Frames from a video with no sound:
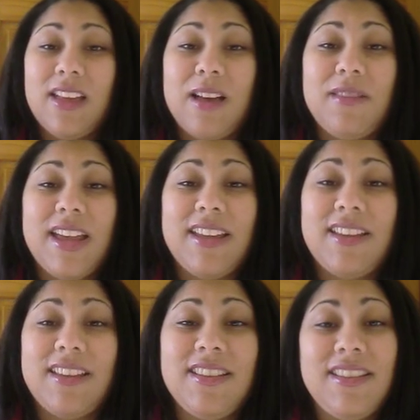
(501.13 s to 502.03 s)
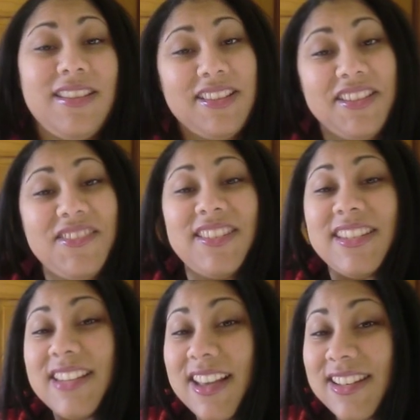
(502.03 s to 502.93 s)
I'm like, you
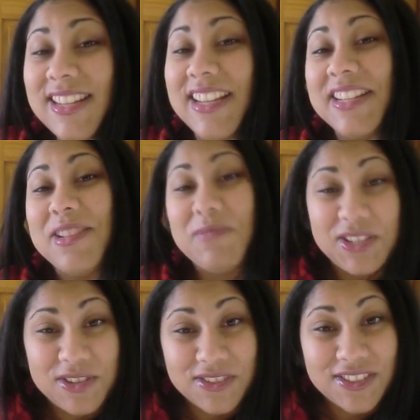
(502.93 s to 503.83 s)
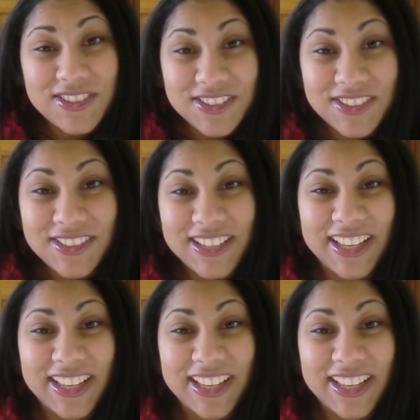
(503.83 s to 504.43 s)
sit down to take a number 2 too,